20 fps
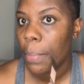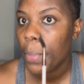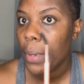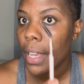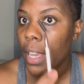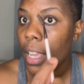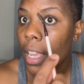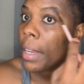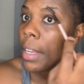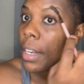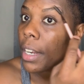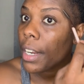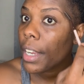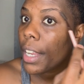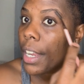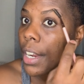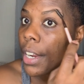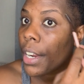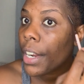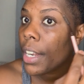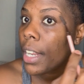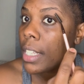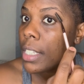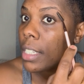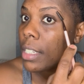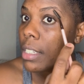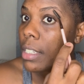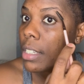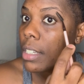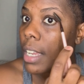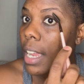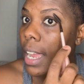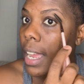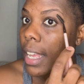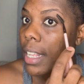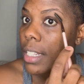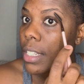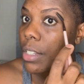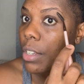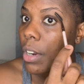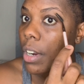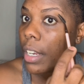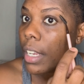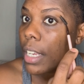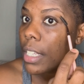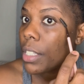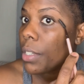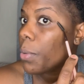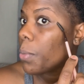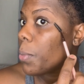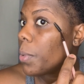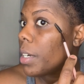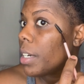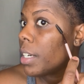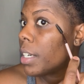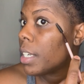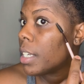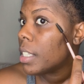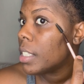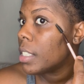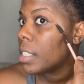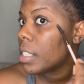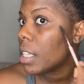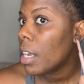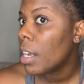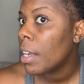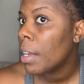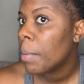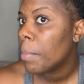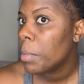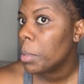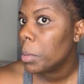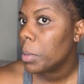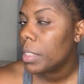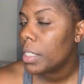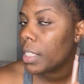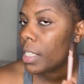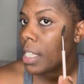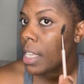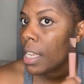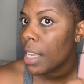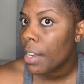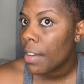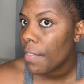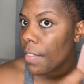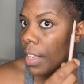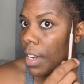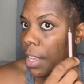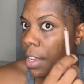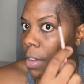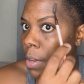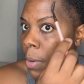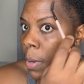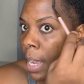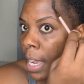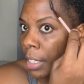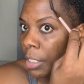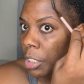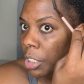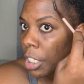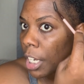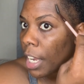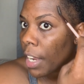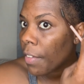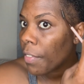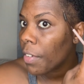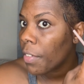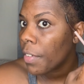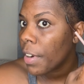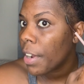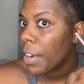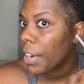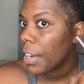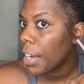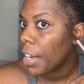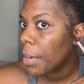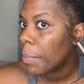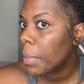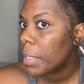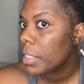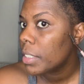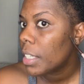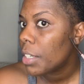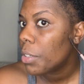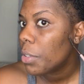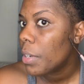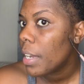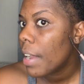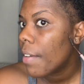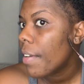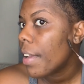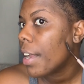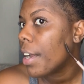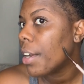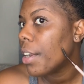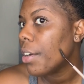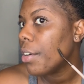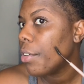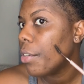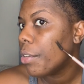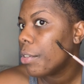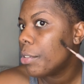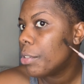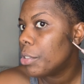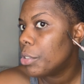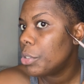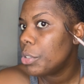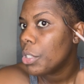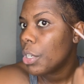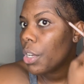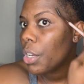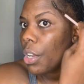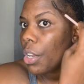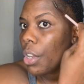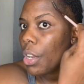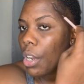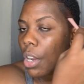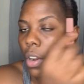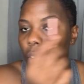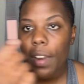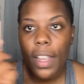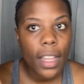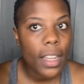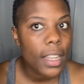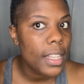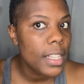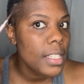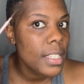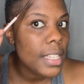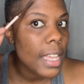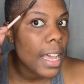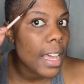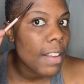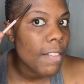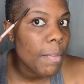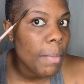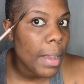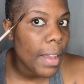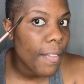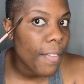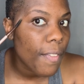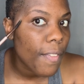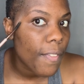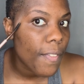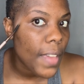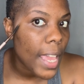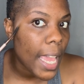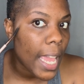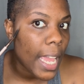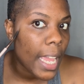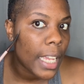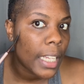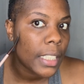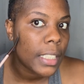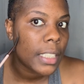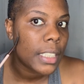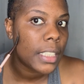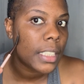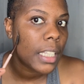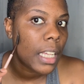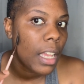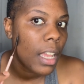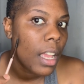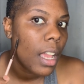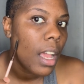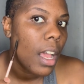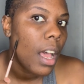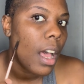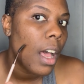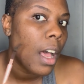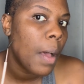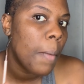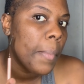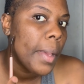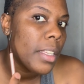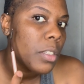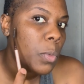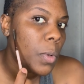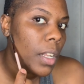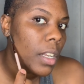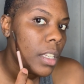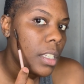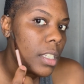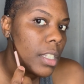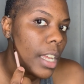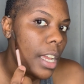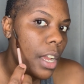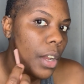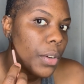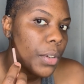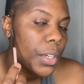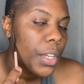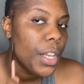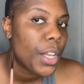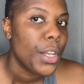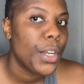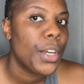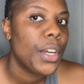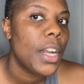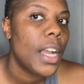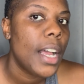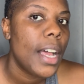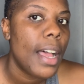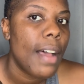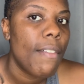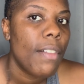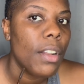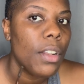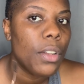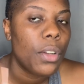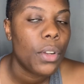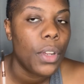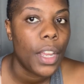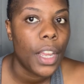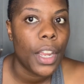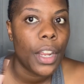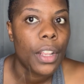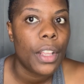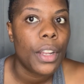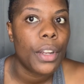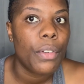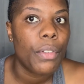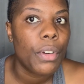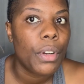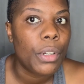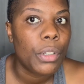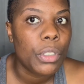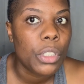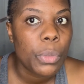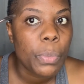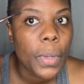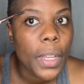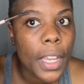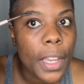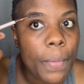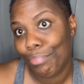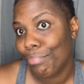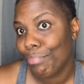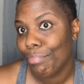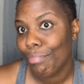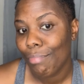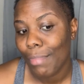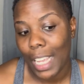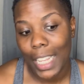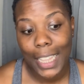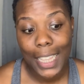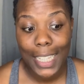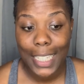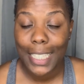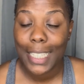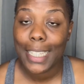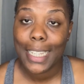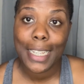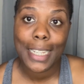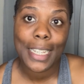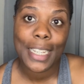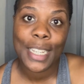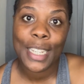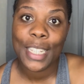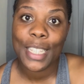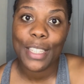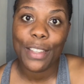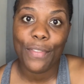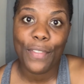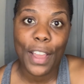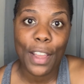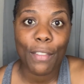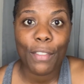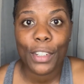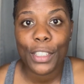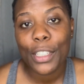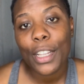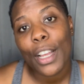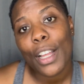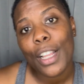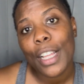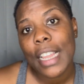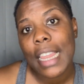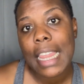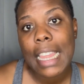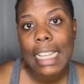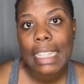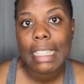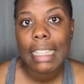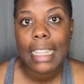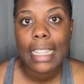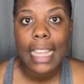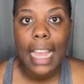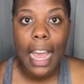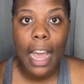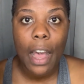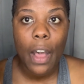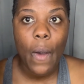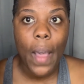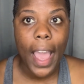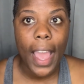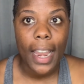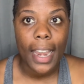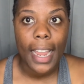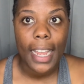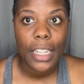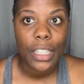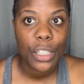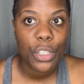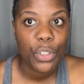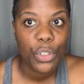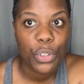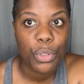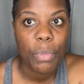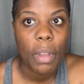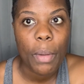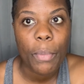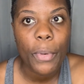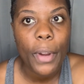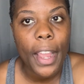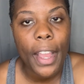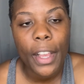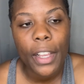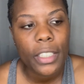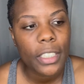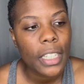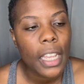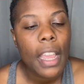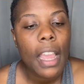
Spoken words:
But under here, it doesn't look as dark as it was. You would see in the video, I shaved around here because I do have hair that grows around this side of my face, as well as down here. I have a little hair that grows, but this is the final result, and this is how I like to do my brows.